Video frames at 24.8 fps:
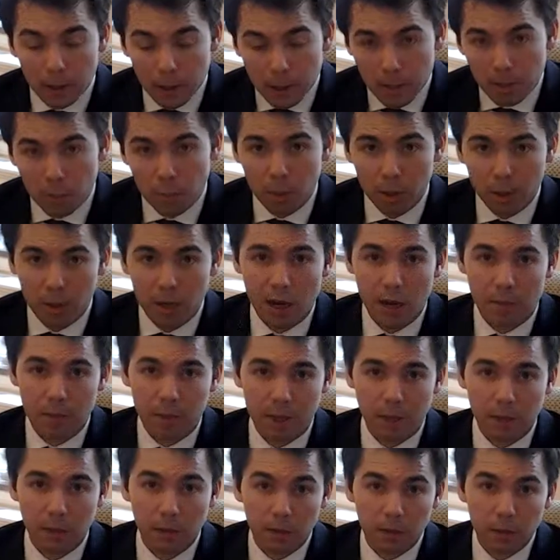
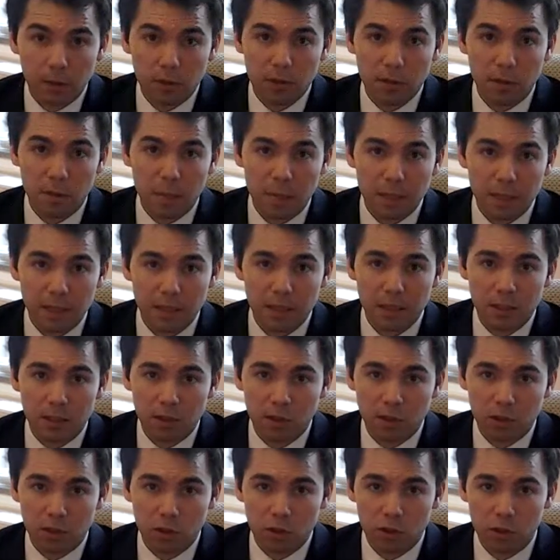becoming submitted
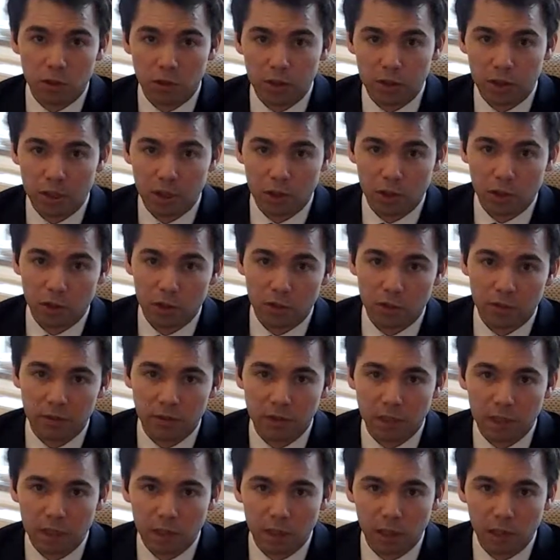to the jurisdiction of
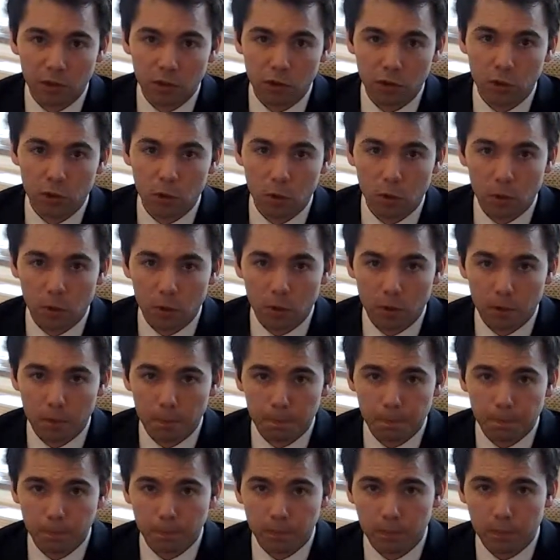the English court.
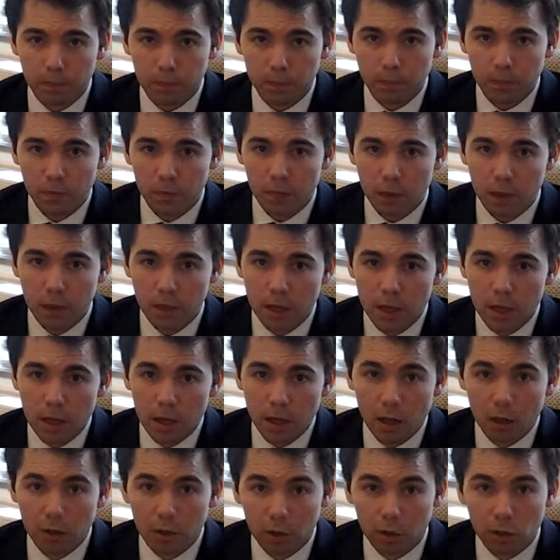
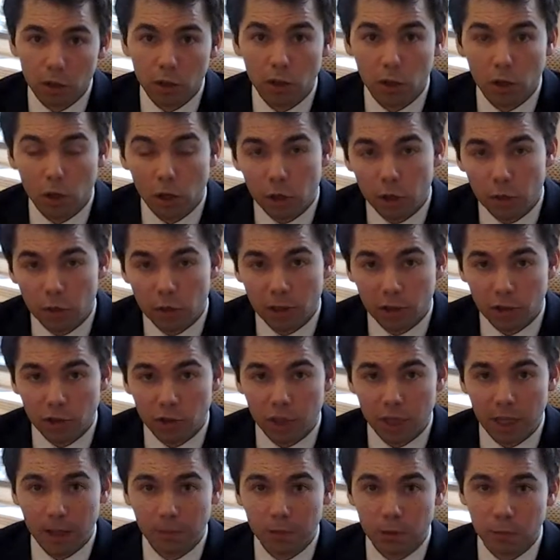The concluding
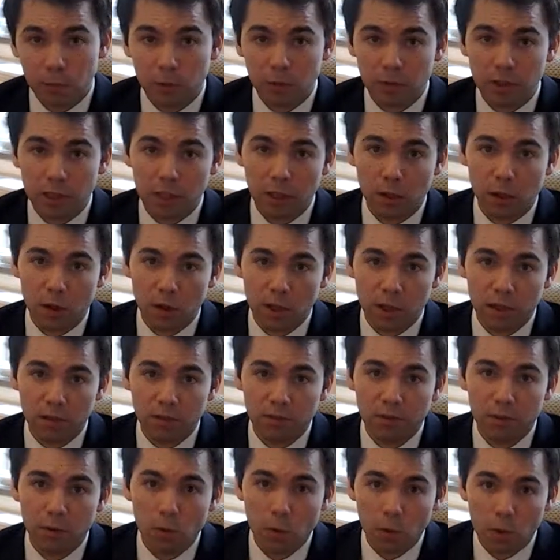chapter will deal on
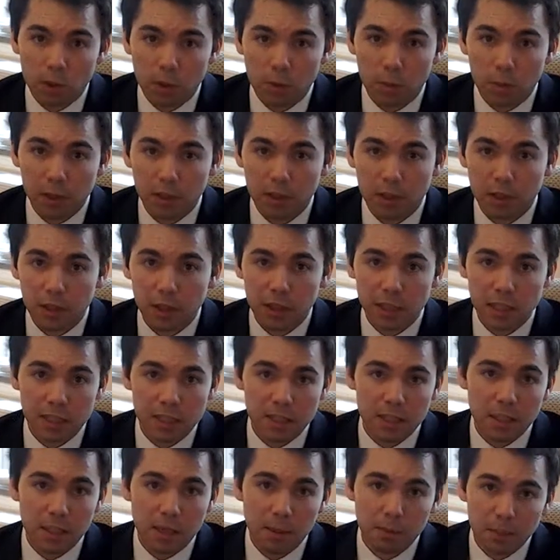enforcement, and in
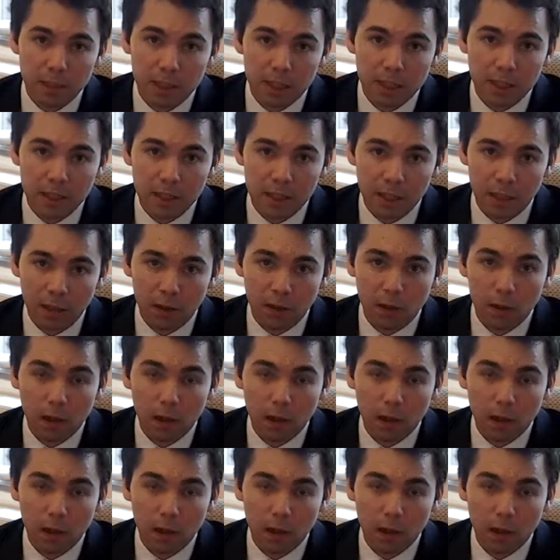some detail